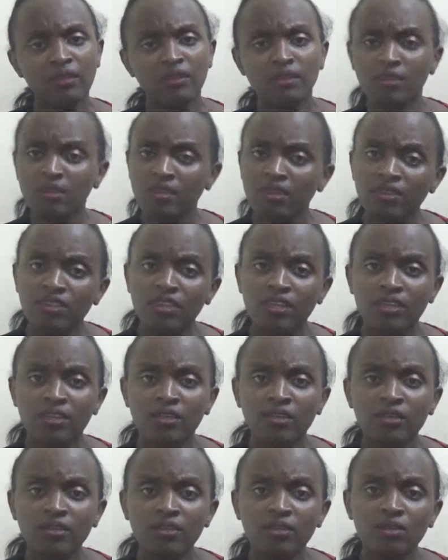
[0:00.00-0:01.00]
The other
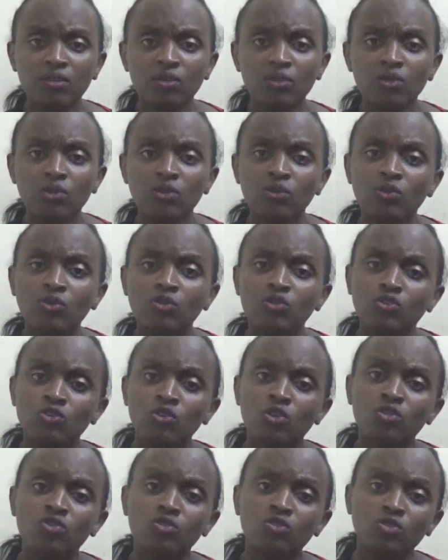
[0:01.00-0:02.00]
thing you should
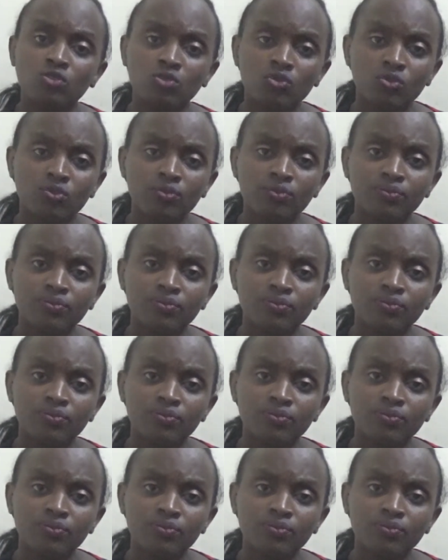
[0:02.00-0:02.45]
also know